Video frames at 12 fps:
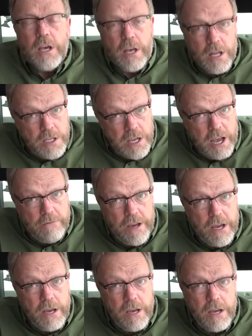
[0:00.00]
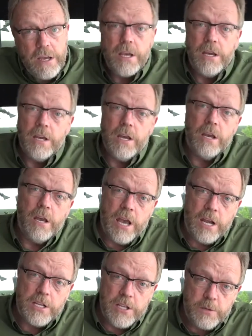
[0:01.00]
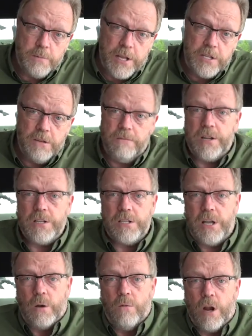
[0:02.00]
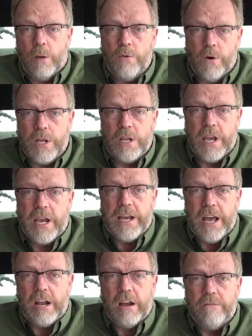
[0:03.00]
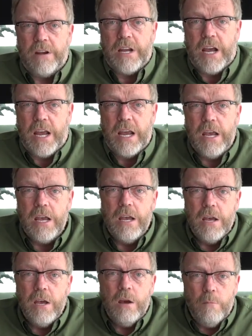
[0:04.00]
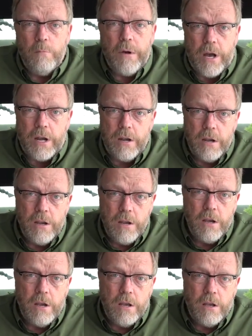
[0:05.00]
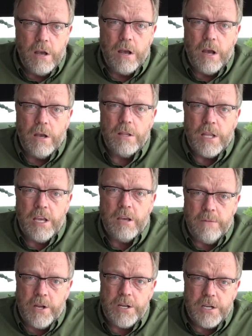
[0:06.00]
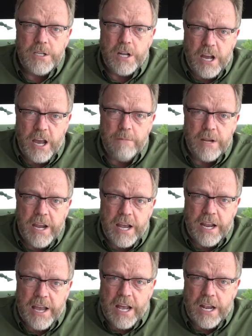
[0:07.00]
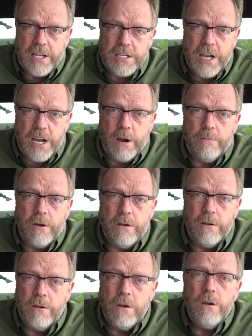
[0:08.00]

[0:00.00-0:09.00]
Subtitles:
It's heavy and it's expensive, and it's not one I'm going to take out every day. But the images that I've been getting out of this camera